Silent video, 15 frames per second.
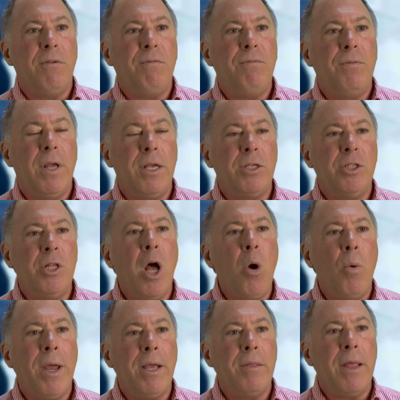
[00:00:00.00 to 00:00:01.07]
the is
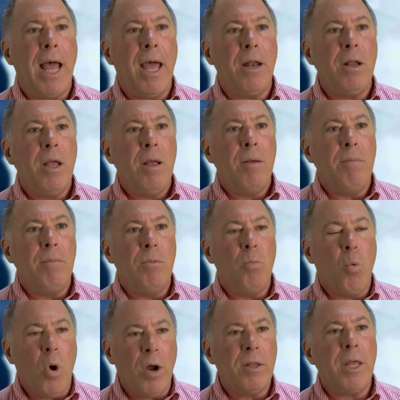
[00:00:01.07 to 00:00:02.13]
knowing that
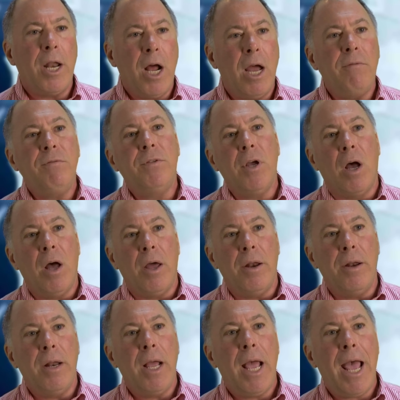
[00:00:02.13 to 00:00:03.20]
work that I've
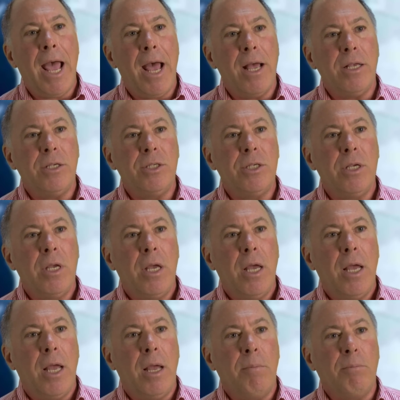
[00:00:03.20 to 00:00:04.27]
done has
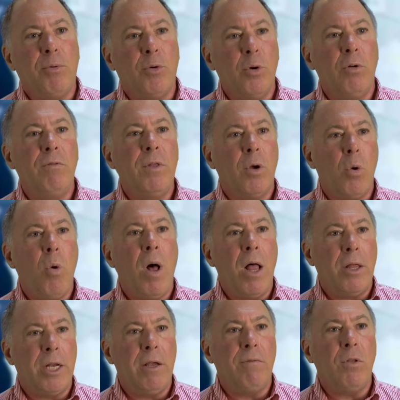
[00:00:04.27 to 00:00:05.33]
improved the
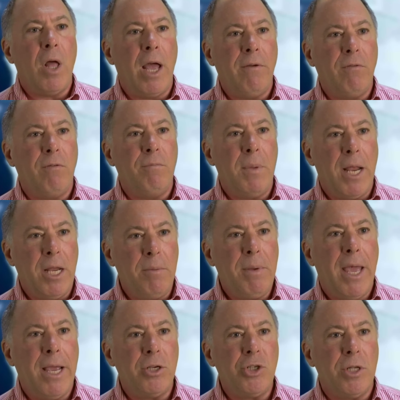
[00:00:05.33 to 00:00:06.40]
quality of life of many
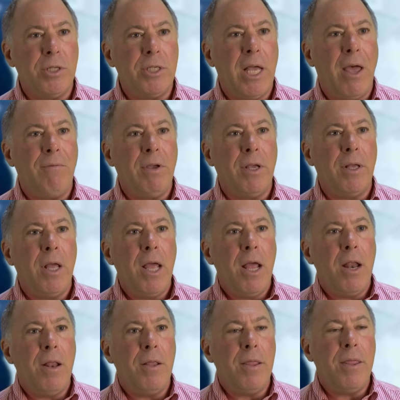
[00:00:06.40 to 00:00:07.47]
patients, having
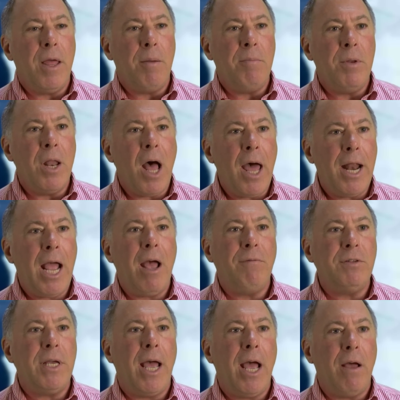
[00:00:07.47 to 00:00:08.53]
them not
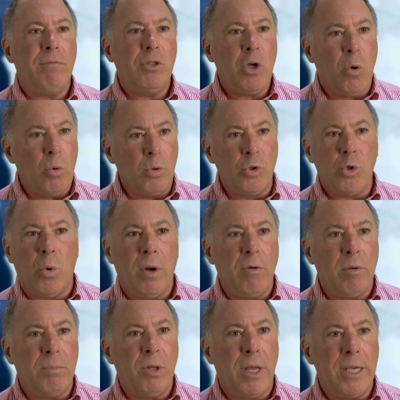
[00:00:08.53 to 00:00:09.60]
have to have total joint
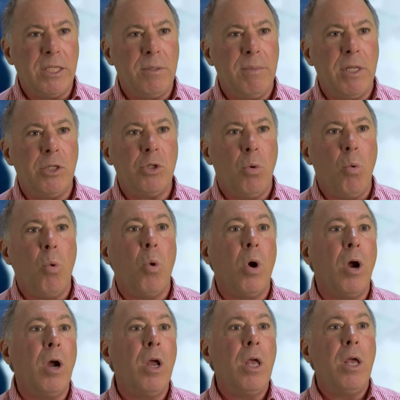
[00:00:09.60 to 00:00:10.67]
replacements
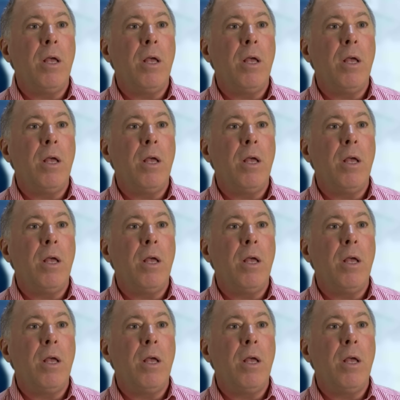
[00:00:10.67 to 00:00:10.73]
or